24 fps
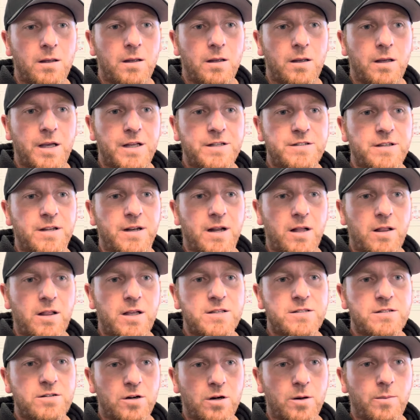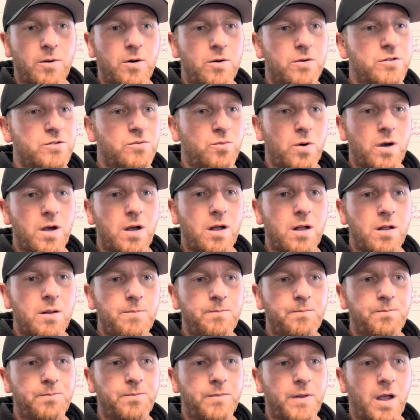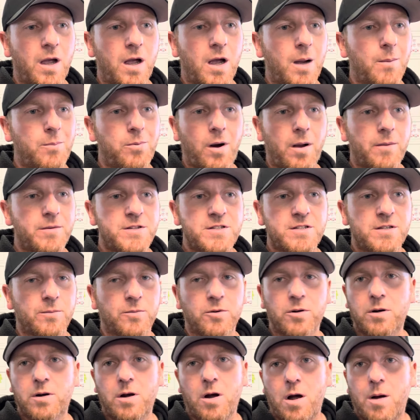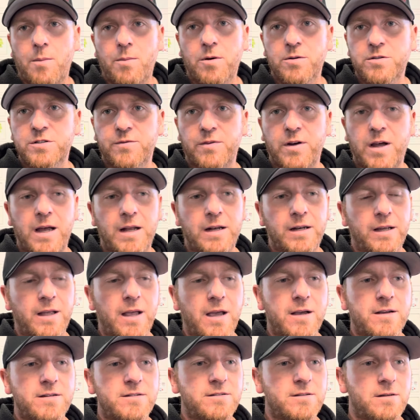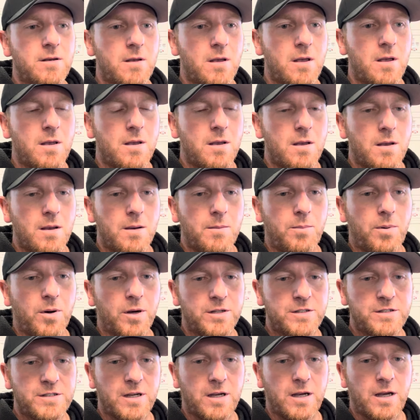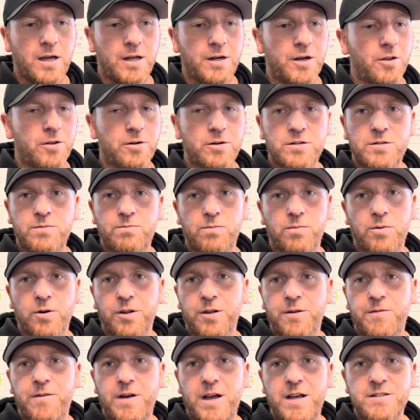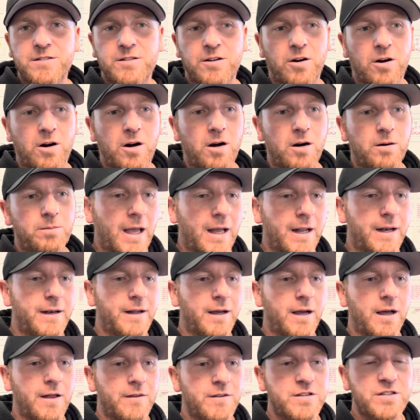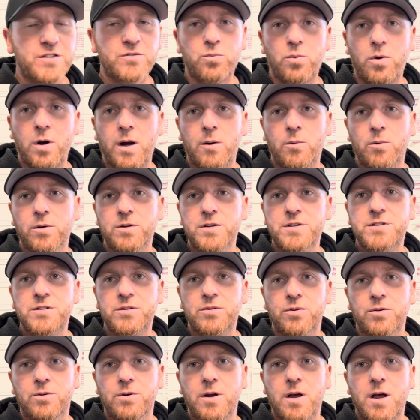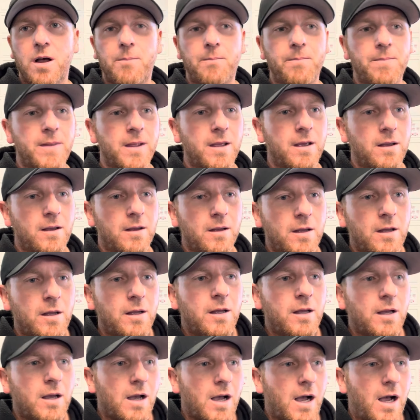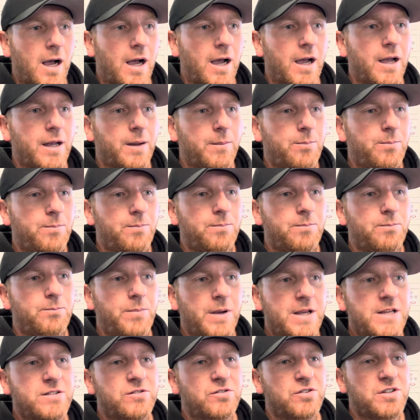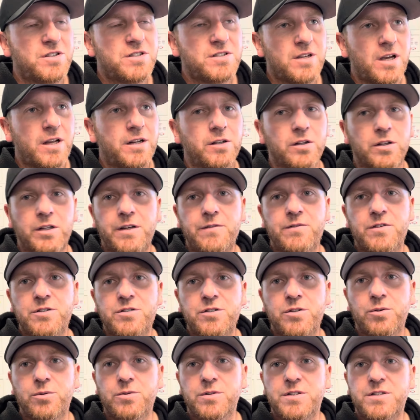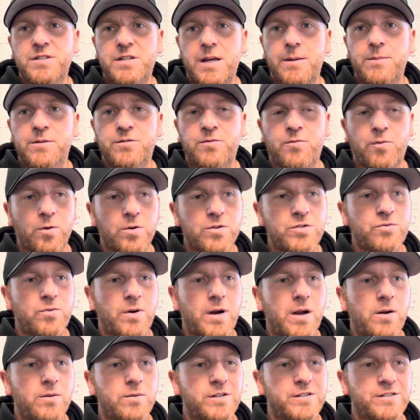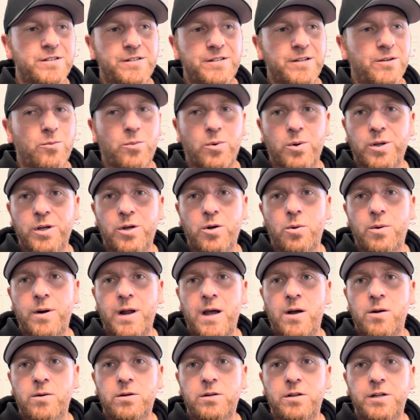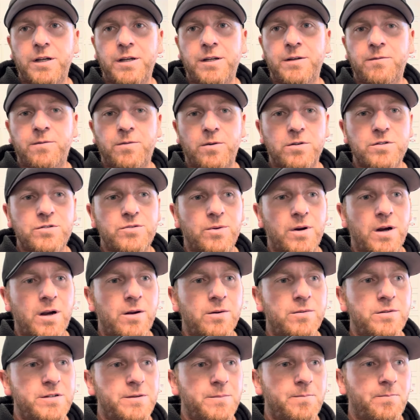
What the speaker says: It's an LS turbo as well. Probably similar combos if I had to guess. But another really fast car. And this is where I really screwed up. I basically decided to leave the tune the same as first round because it didn't really go down clean first round.